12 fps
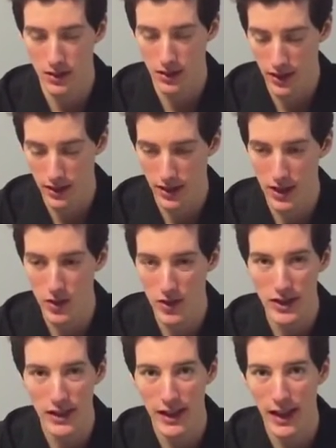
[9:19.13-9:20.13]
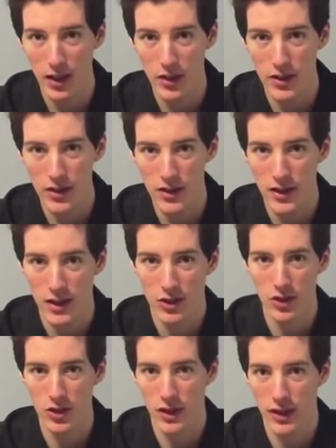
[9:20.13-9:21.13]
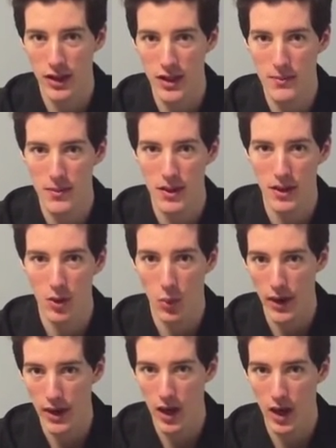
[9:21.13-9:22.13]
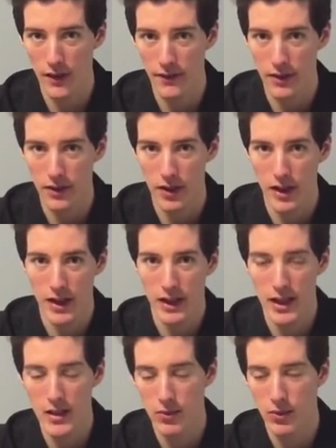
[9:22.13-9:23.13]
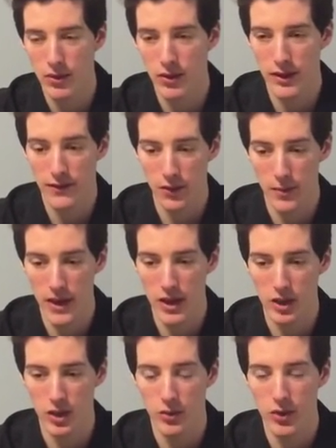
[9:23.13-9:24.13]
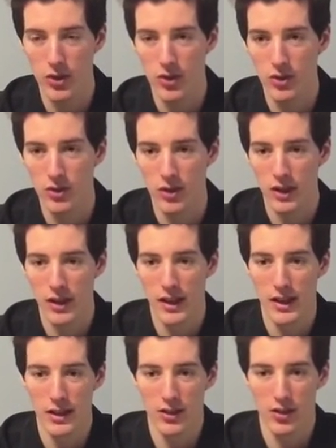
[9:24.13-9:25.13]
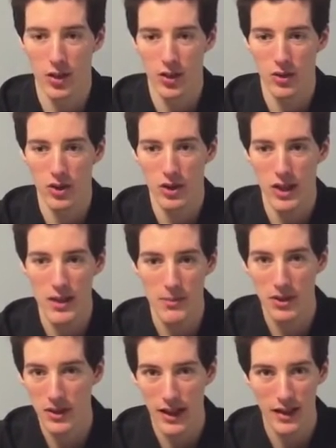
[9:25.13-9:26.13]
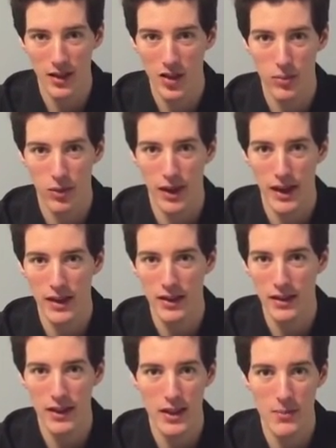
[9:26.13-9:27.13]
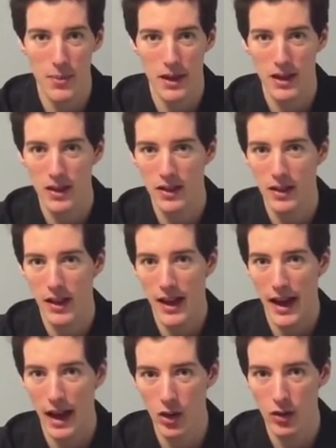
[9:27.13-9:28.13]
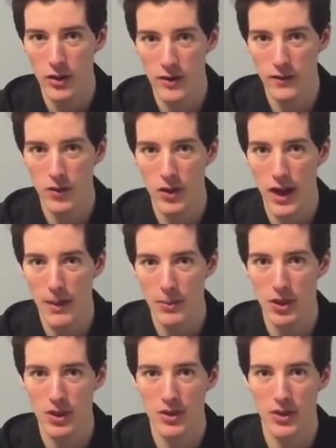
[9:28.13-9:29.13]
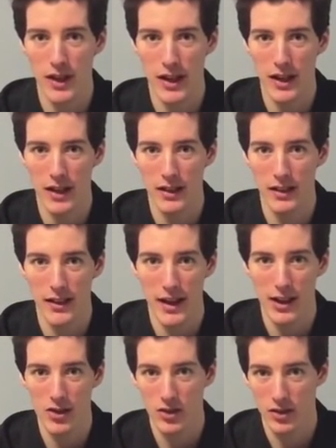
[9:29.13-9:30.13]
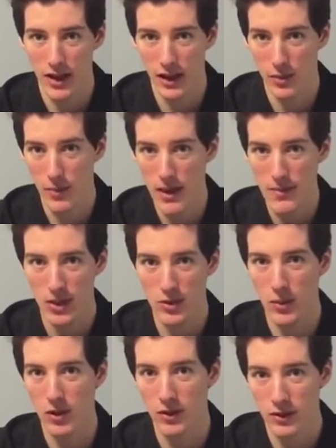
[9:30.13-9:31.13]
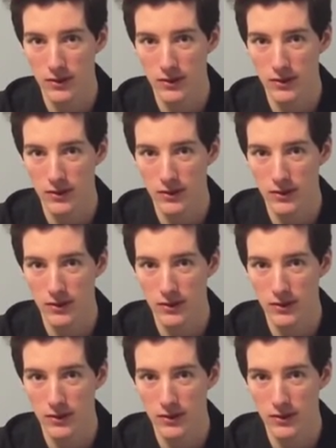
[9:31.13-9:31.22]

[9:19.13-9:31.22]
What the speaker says: continue eating healthy so you can keep the weight off and keep inflammation reduced. So just keep sticking to the plan, keep picking healthy food options, and that's maintenance mode.